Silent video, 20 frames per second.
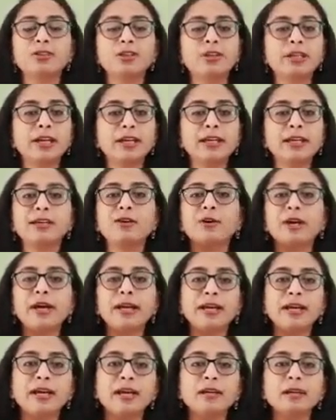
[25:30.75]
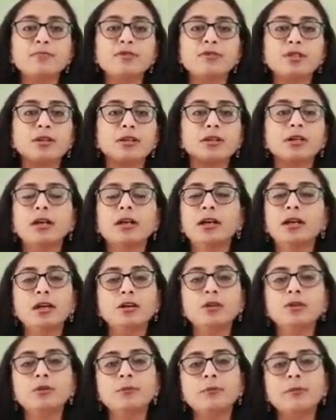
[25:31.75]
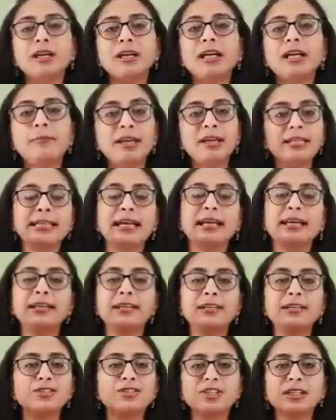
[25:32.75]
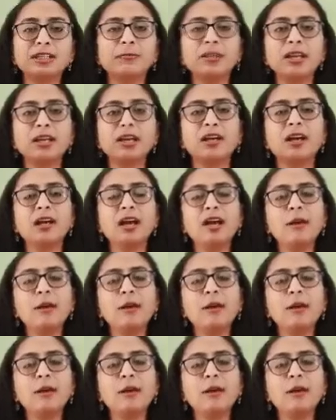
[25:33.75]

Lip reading: or getting into IIMs, or becoming a scientist or something.